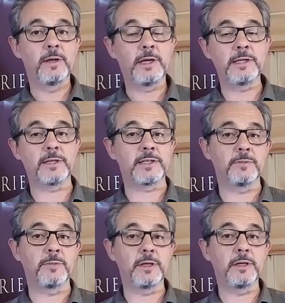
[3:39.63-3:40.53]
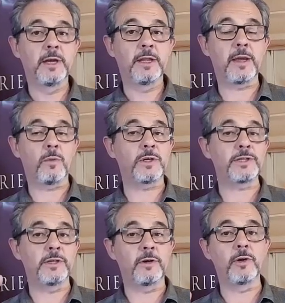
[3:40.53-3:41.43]
He says to me, that
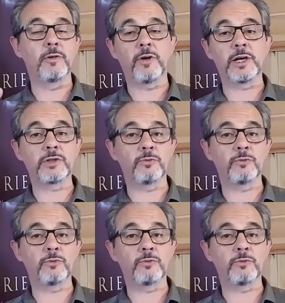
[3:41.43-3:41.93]
wasn't the only fact